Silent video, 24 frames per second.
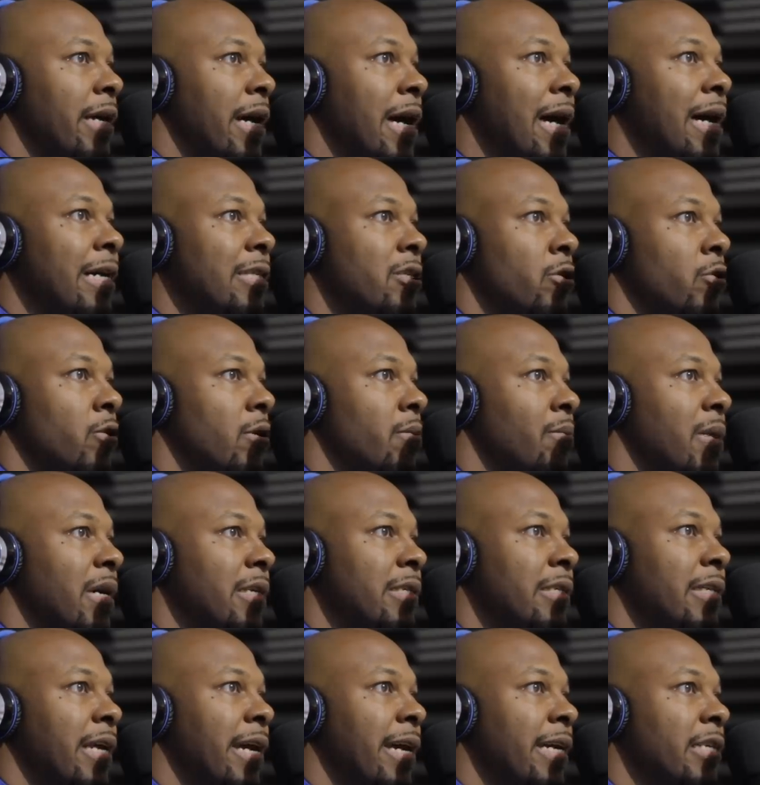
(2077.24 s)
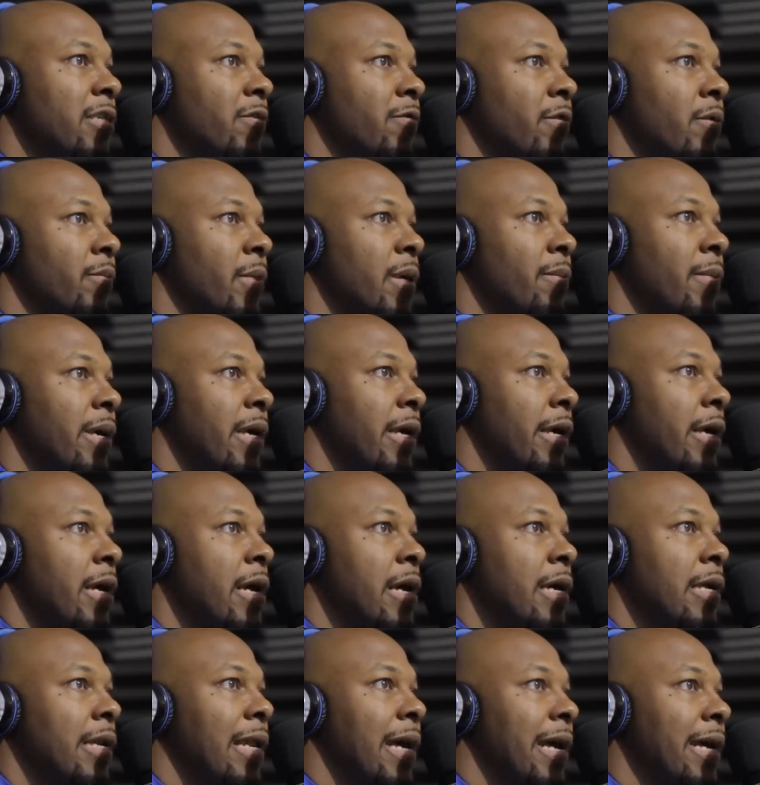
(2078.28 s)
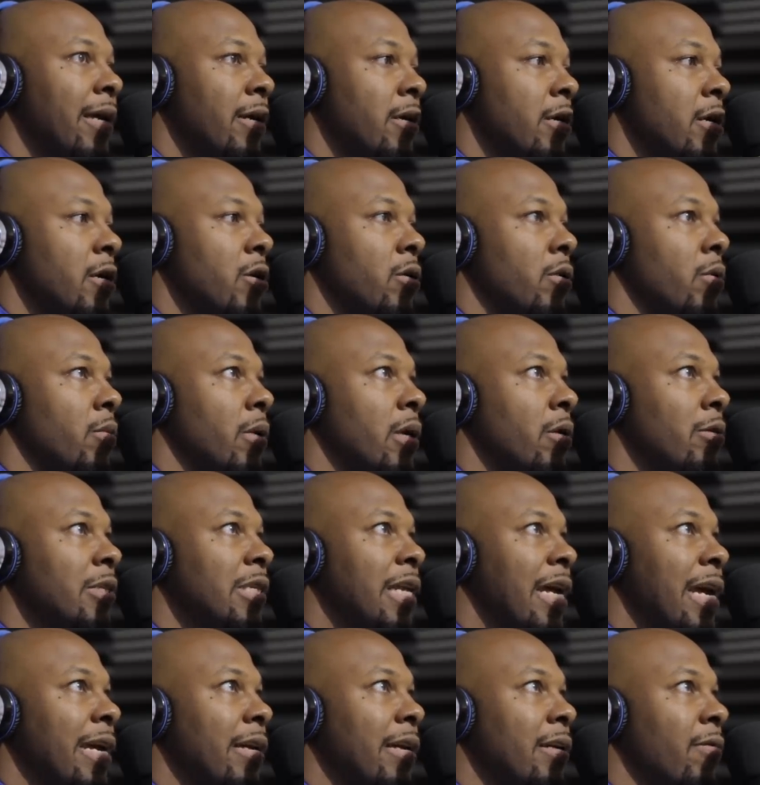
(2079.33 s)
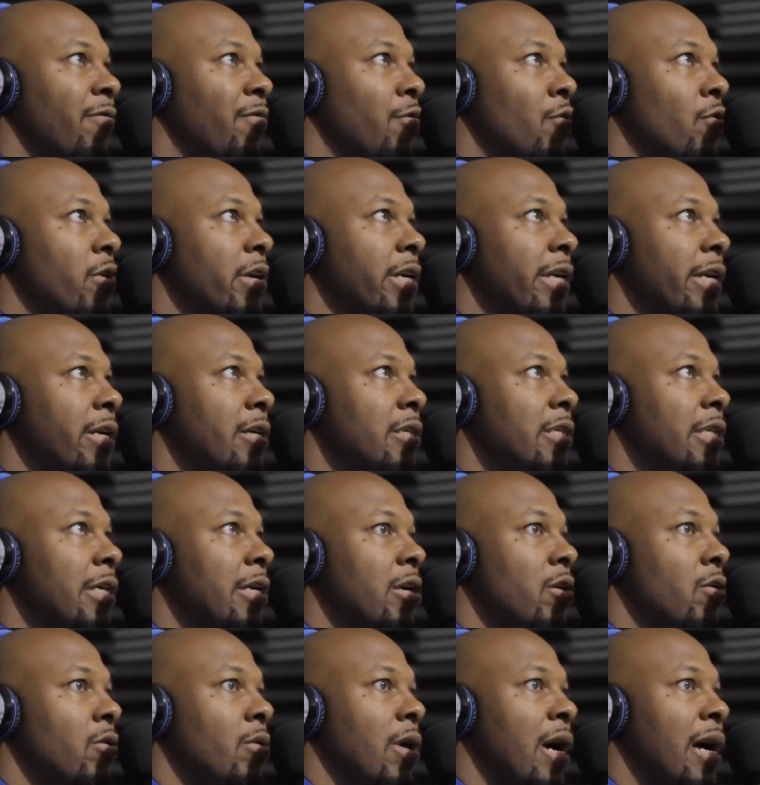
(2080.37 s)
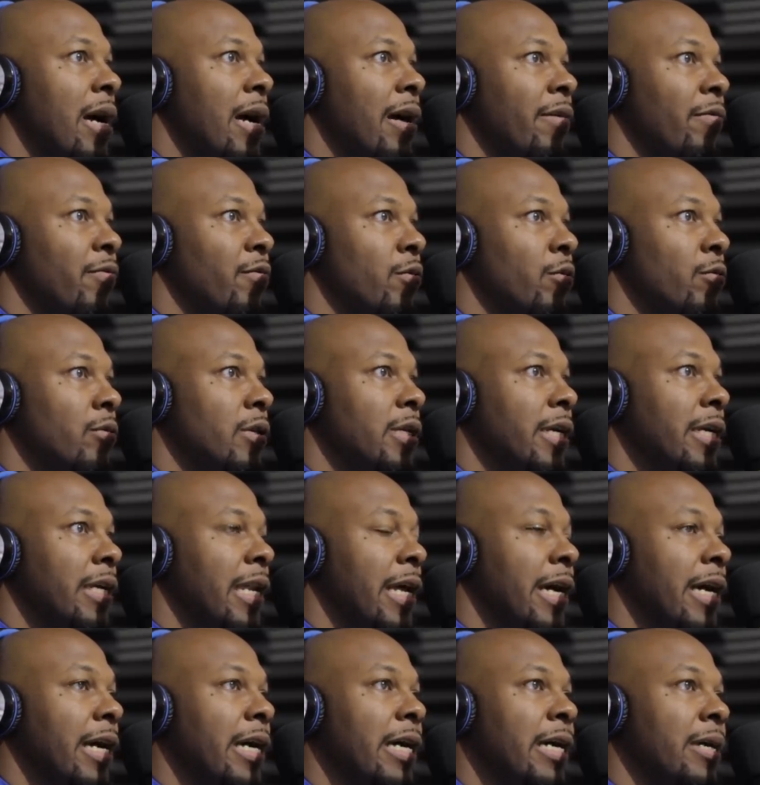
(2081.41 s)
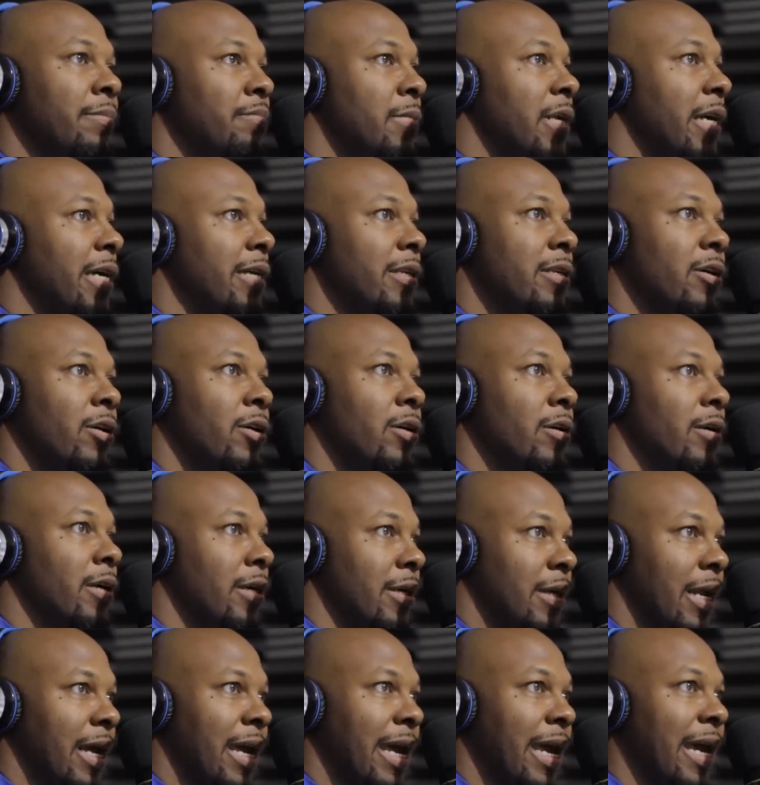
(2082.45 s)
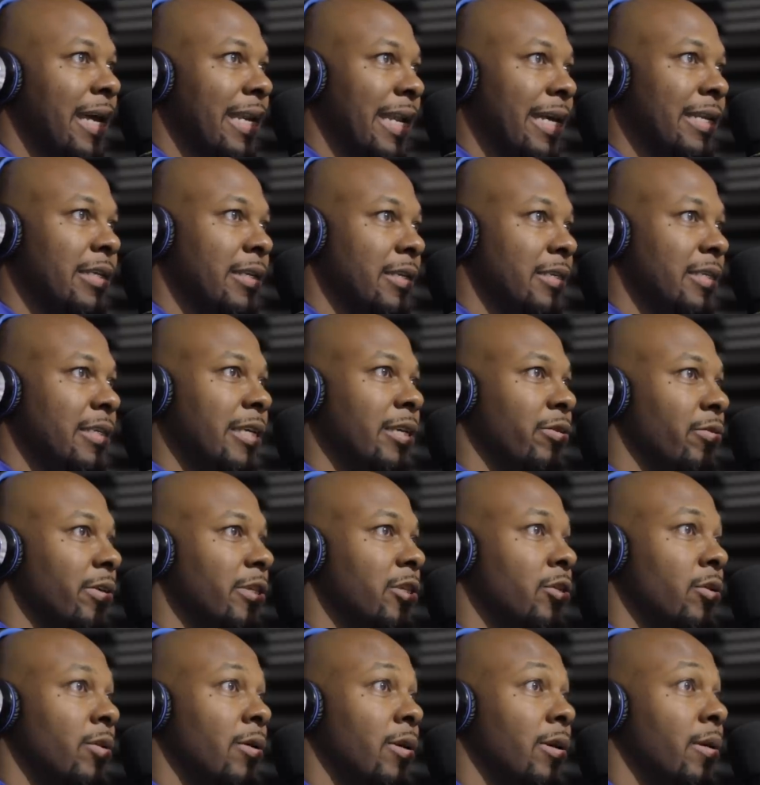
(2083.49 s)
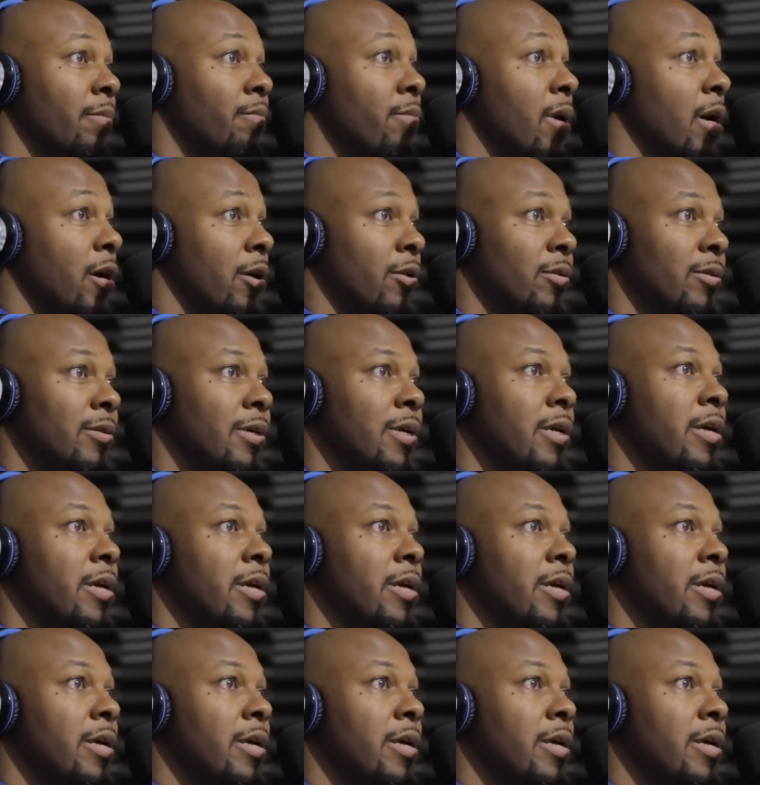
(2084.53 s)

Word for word: God took my stash from me, man. Like it was like four years ago. iPhone did like an update, dog, and I had like the secret joint, bro.